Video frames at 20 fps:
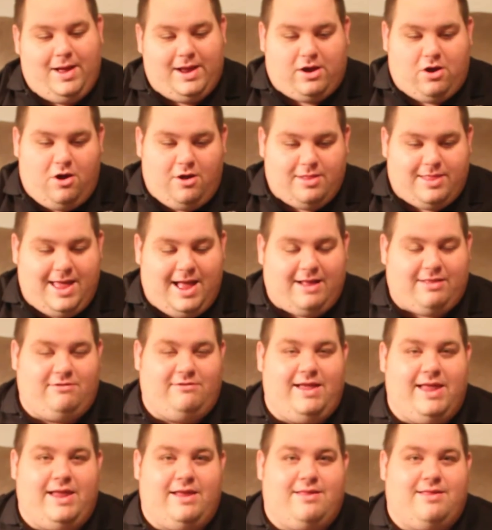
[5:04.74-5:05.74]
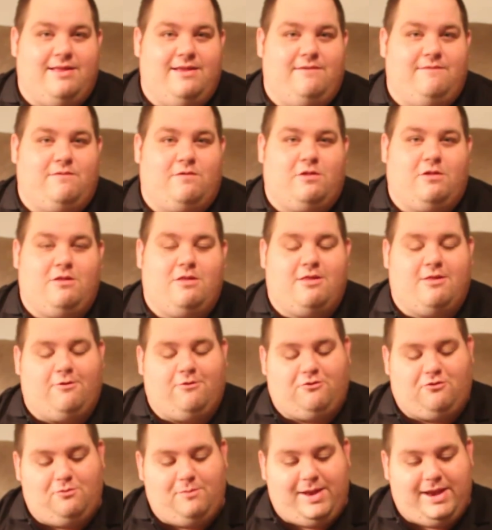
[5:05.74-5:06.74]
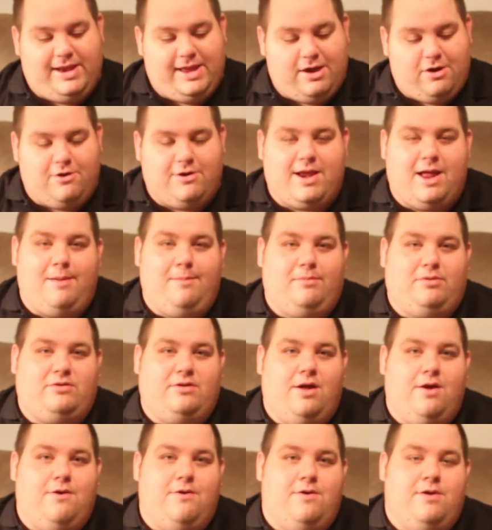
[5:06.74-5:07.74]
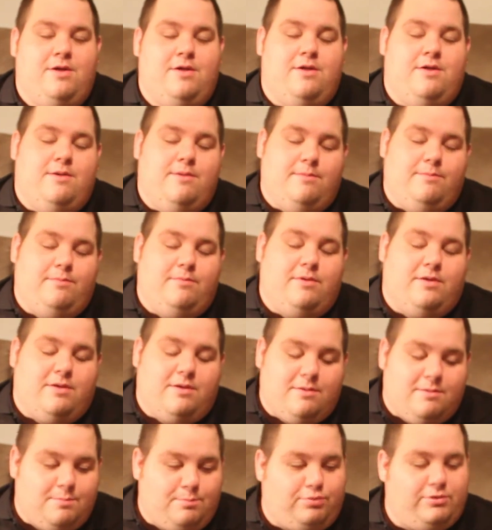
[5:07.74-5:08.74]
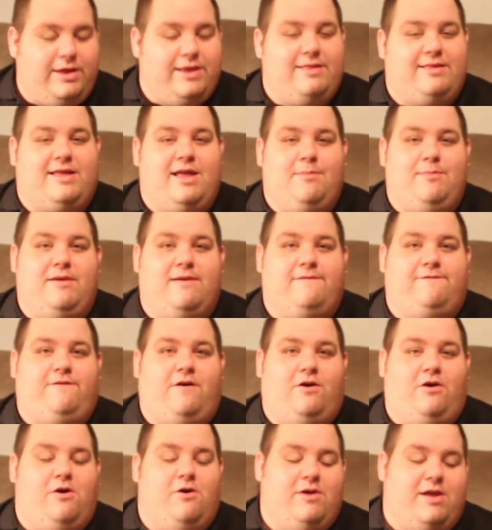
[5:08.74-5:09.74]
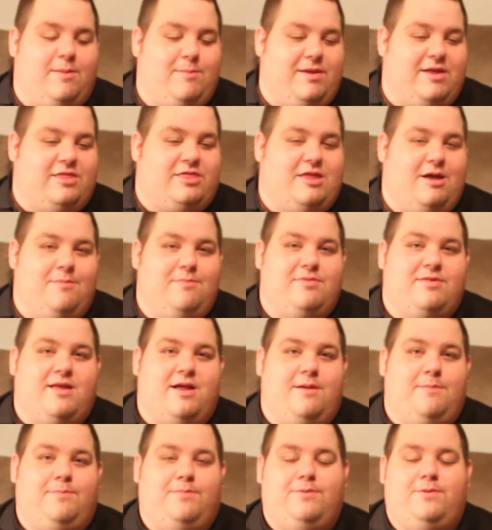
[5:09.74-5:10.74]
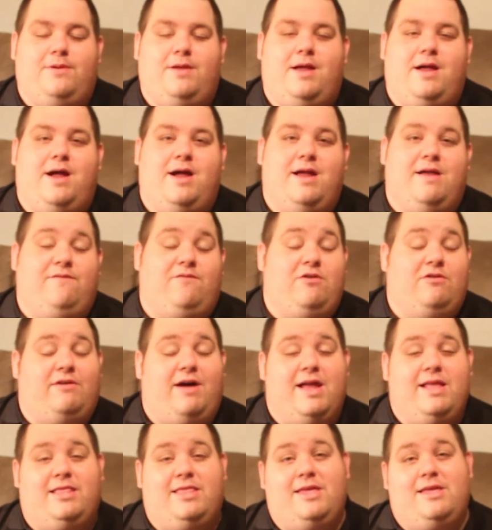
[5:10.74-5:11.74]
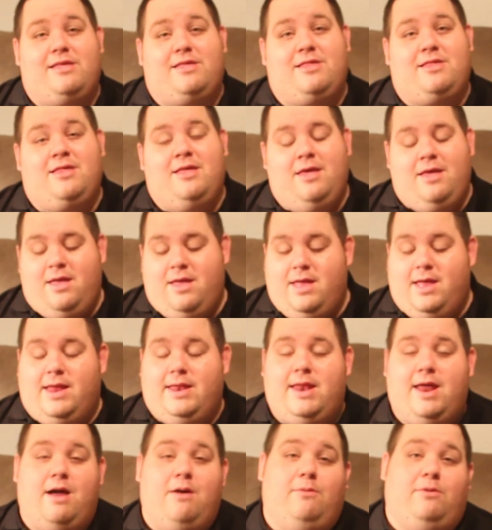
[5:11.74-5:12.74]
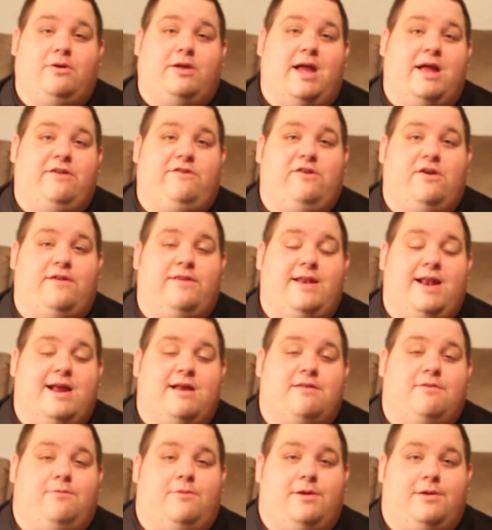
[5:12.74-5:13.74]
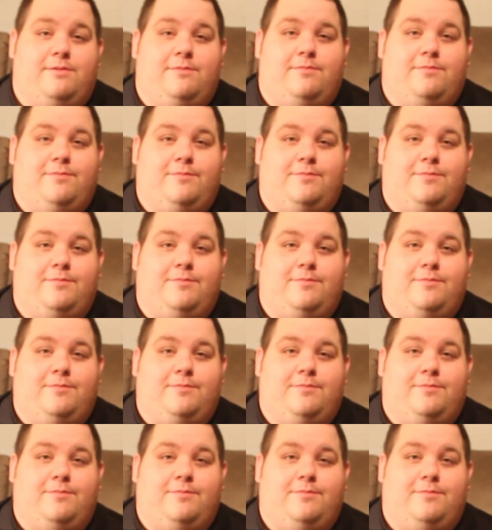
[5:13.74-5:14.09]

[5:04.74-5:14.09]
my contact links and social media are down below. Please give me a follow, give me a thumbs up if you like this, and we'll catch you on the next one.